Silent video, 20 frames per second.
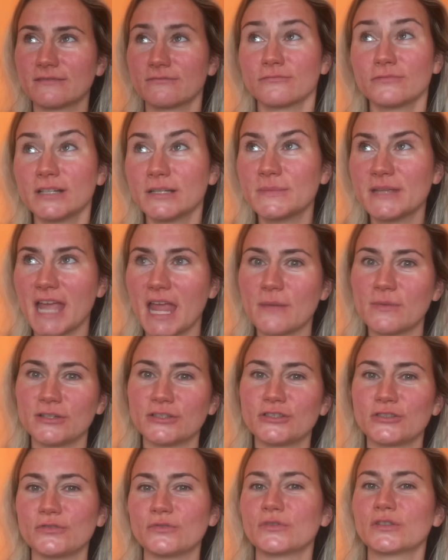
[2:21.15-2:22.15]
will be able
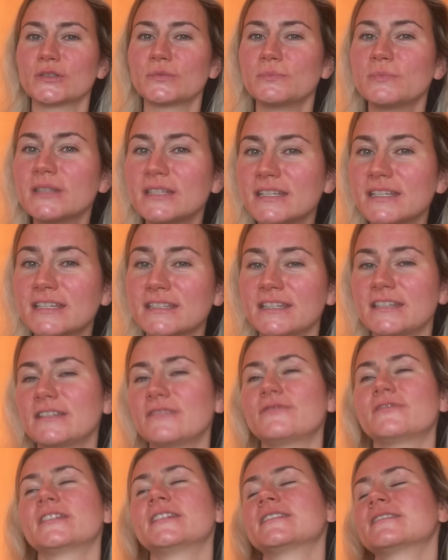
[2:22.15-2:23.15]
to speak in a
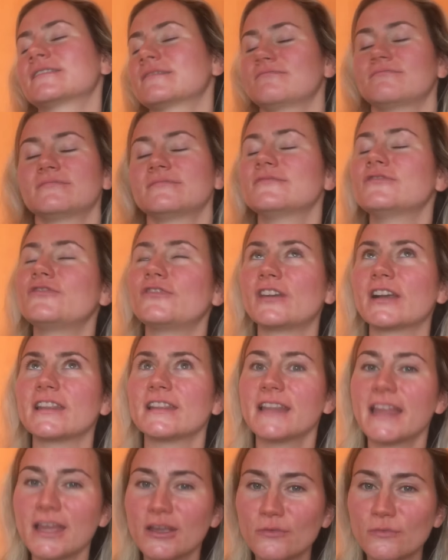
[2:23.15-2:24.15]
different foreign
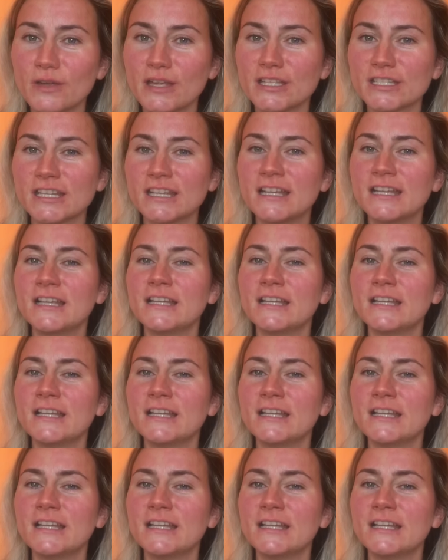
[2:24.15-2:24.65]
language.